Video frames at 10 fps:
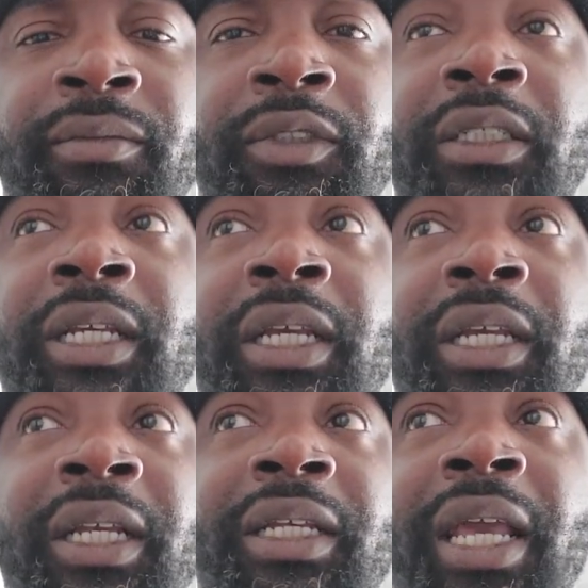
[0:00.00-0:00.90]
Y'all
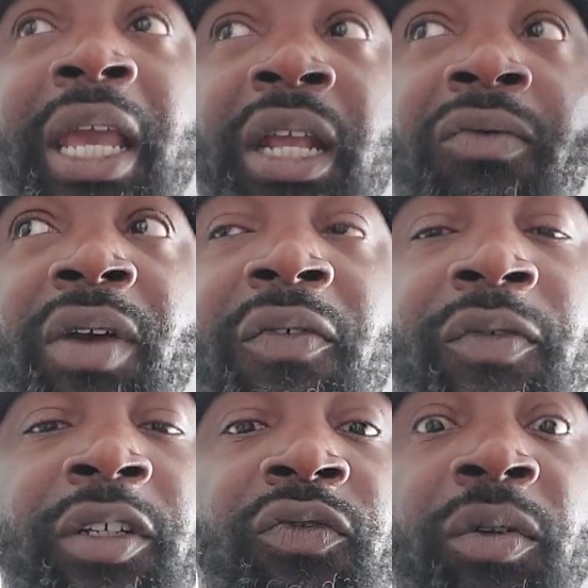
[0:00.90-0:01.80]
taking a gang
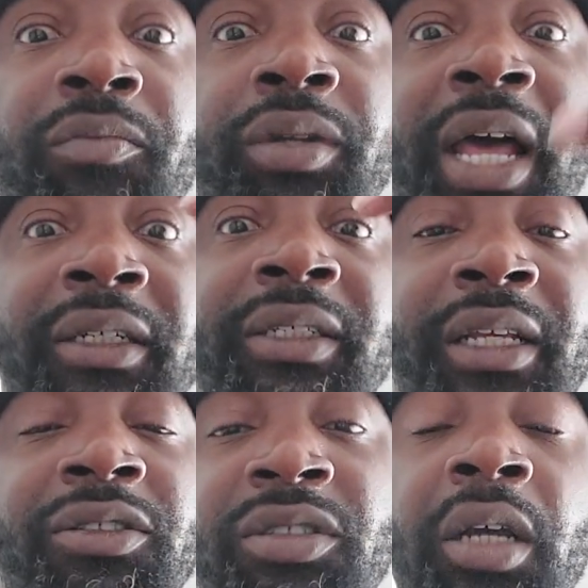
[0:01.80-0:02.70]
reference from blocks
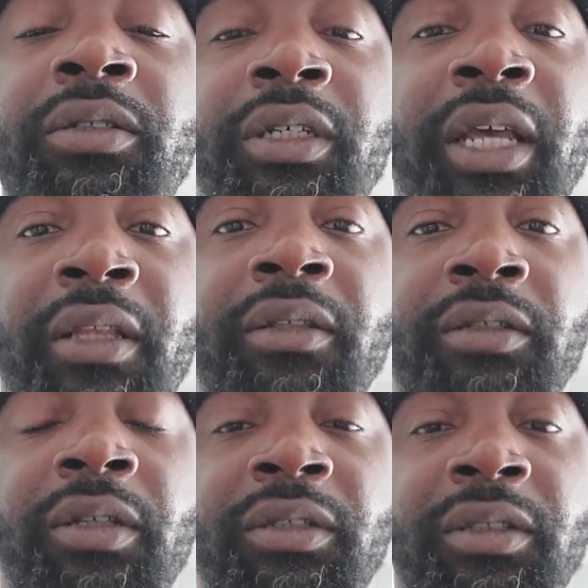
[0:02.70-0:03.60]
that stuck together.
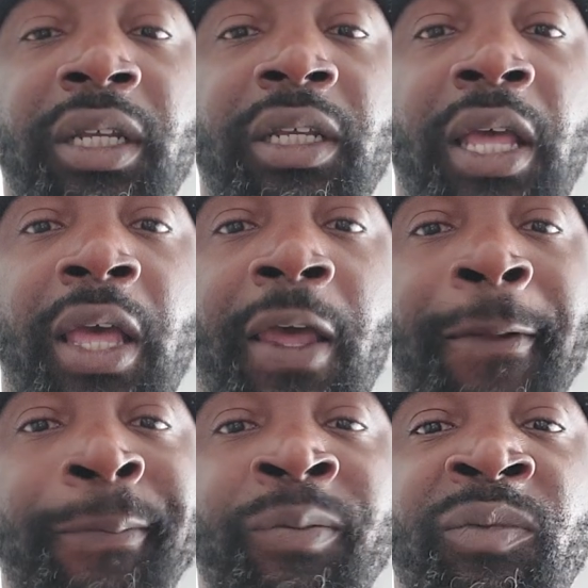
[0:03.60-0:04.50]
You understand?
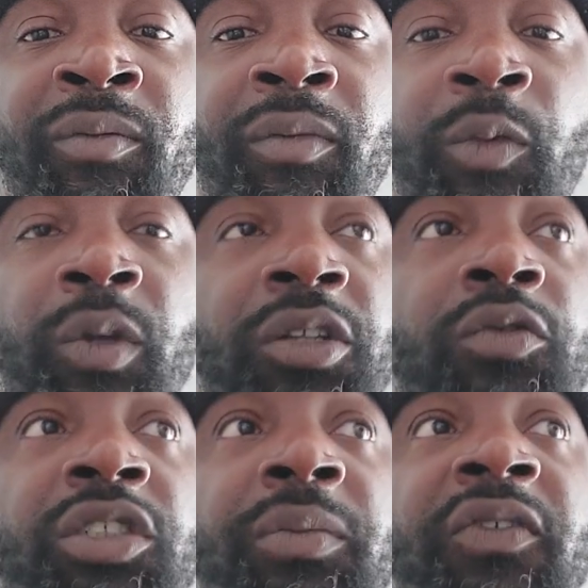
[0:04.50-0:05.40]
When it
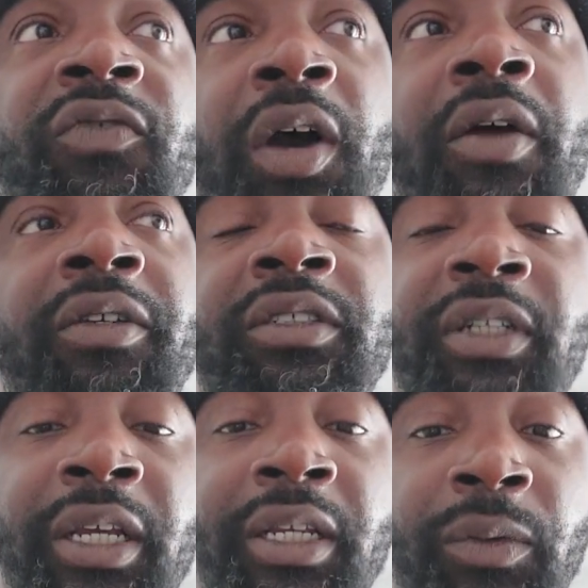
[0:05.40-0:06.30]
used to be Forest
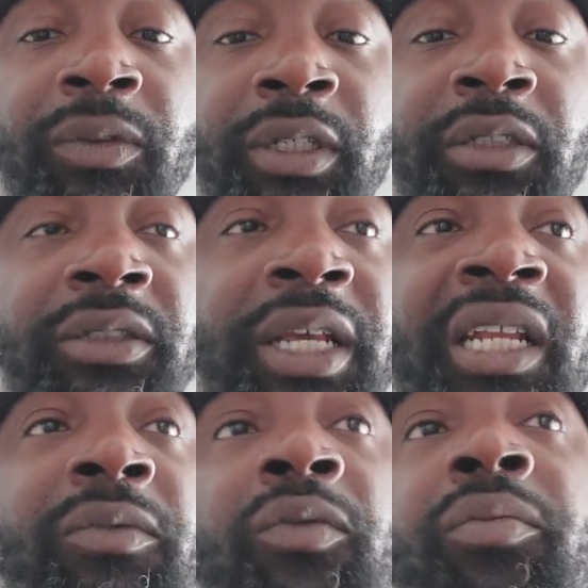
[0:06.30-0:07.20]
Land, it was
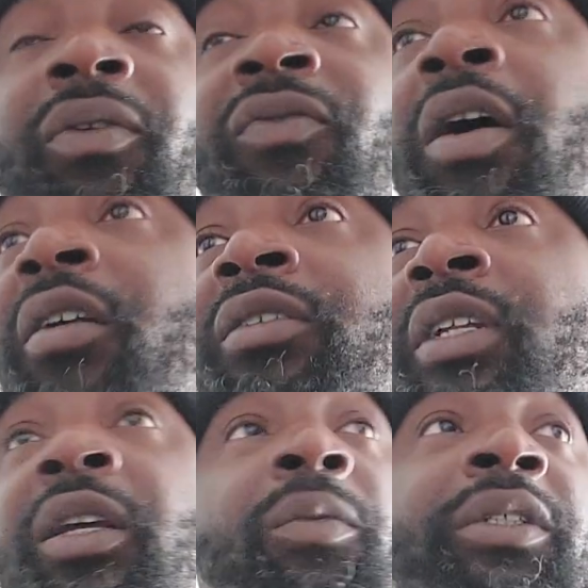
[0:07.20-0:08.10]
understandable, but Forest
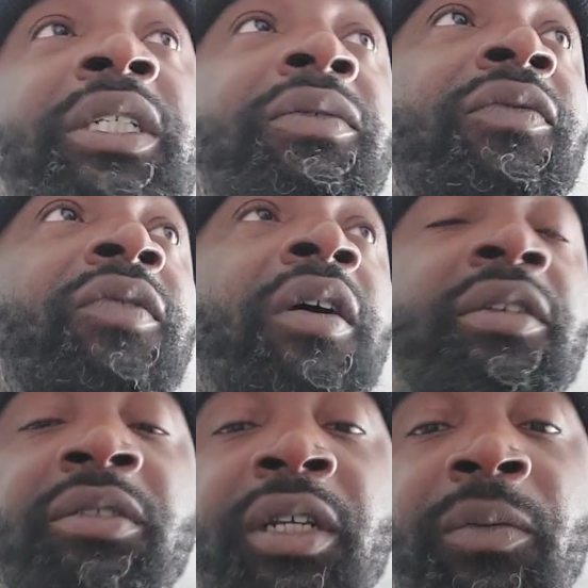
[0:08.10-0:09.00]
Land wasn't even
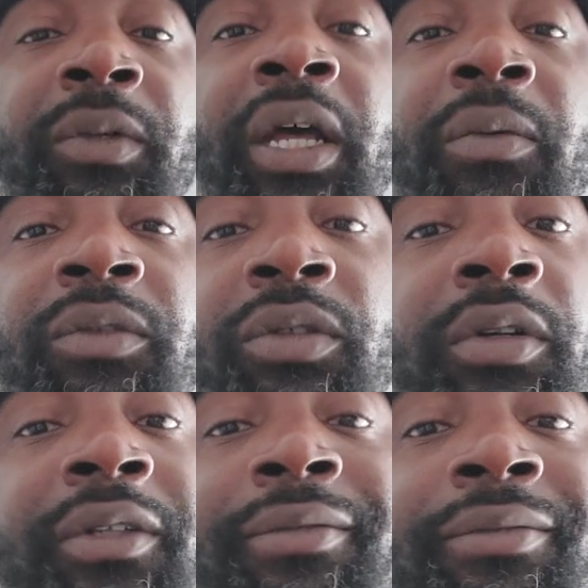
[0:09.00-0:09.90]
Forest Land when I was
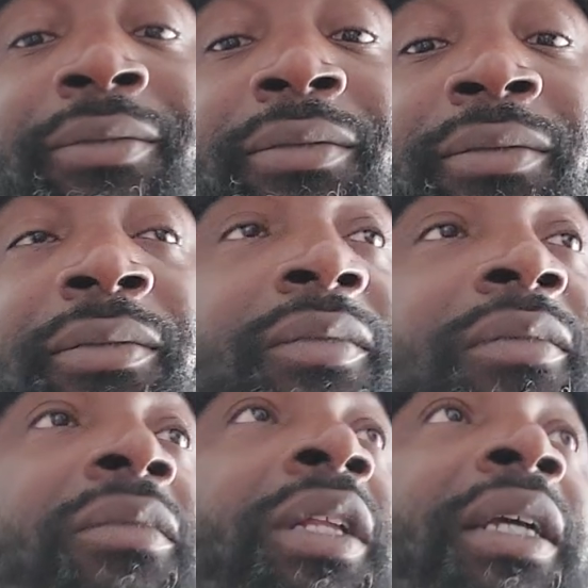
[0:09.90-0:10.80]
on
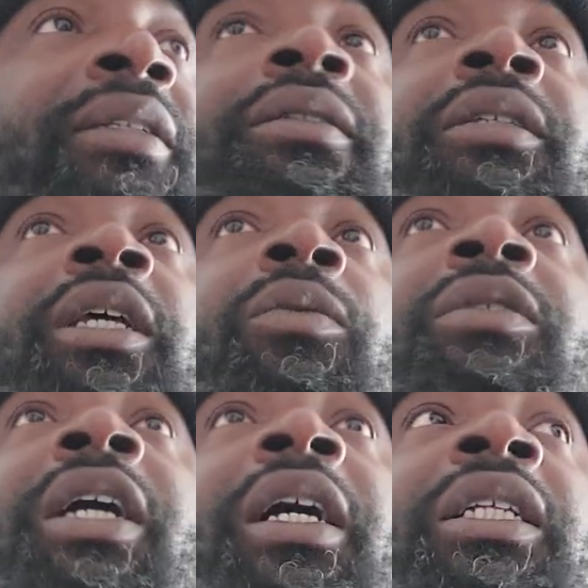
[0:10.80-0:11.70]
it. Like, it
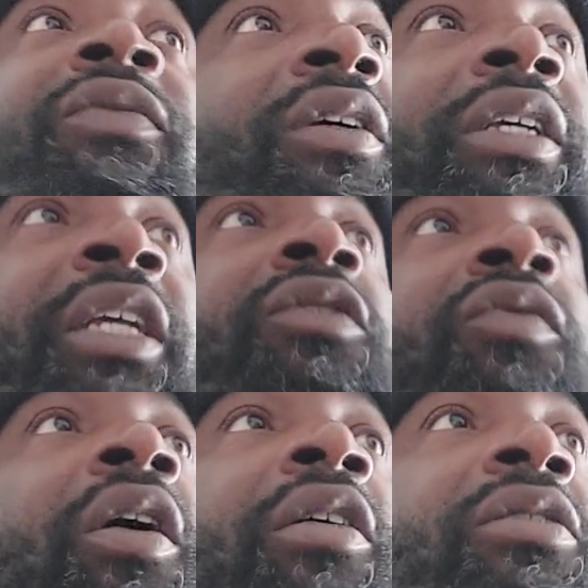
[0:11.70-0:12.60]
was Khalif
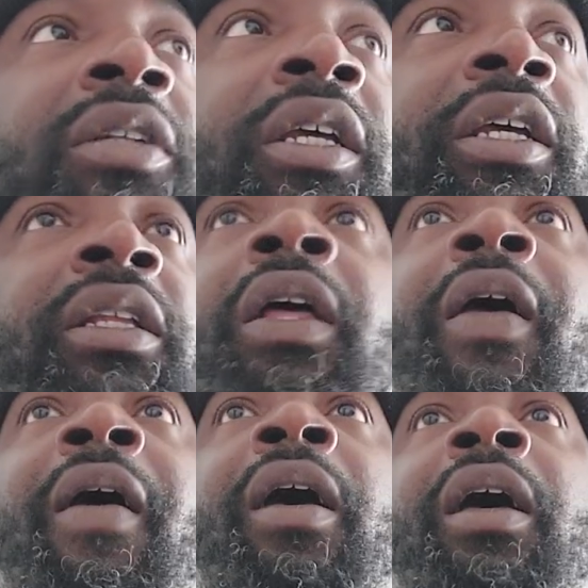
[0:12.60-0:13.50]
against Forest Land,
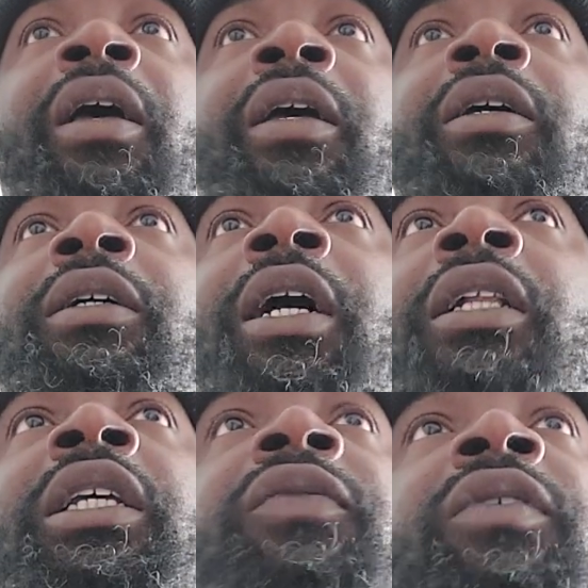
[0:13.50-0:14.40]
Khalif